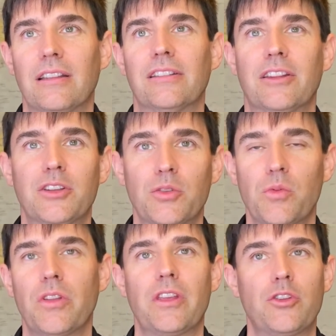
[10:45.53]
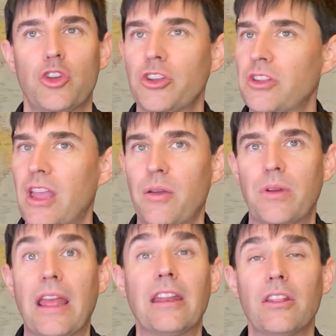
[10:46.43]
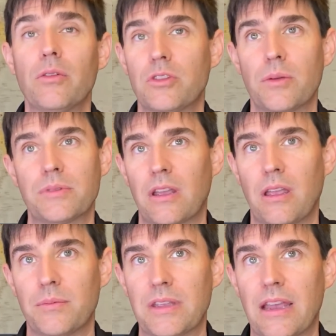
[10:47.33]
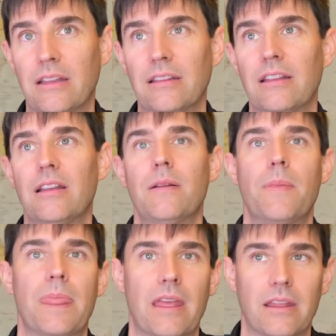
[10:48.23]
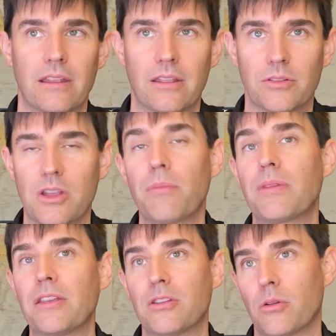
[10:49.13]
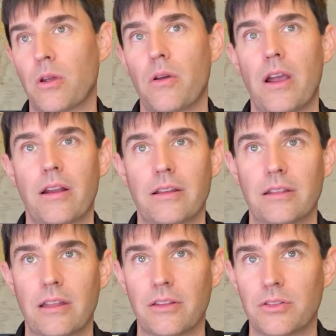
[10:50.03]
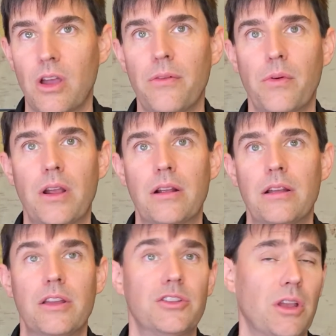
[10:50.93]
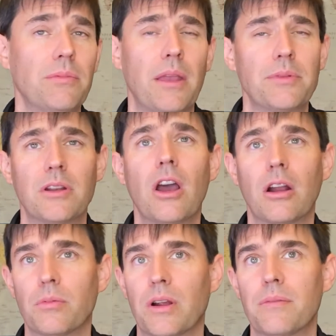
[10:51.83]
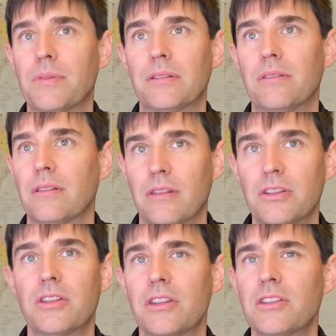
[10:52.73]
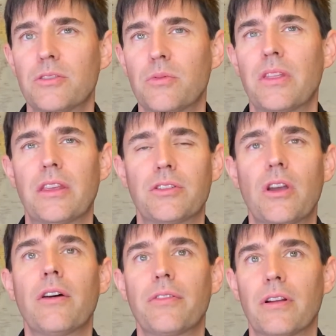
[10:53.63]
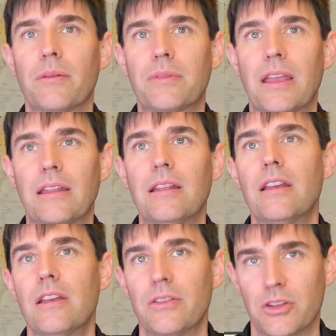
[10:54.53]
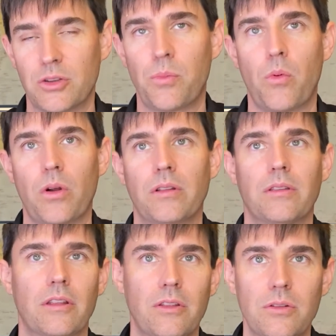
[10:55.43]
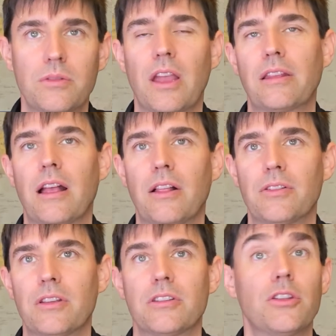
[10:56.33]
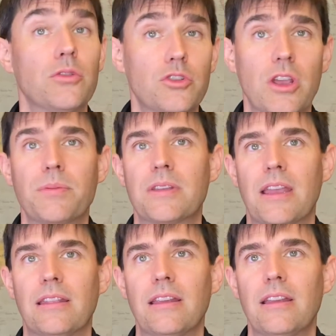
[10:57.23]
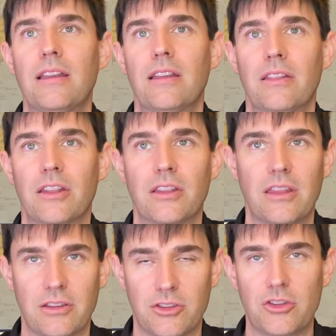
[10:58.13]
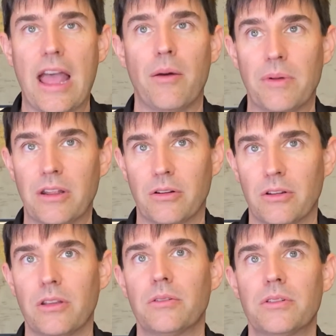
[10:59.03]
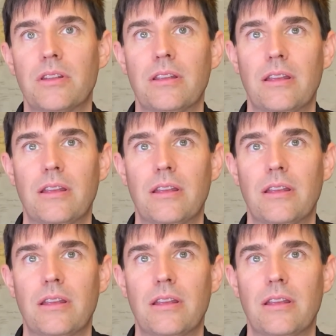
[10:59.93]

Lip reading: This is really just like when any new chipset comes out. There's updates that are required in software, sometimes in hardware, but this is really a software update to support the new technologies, the new chipset that has now been introduced.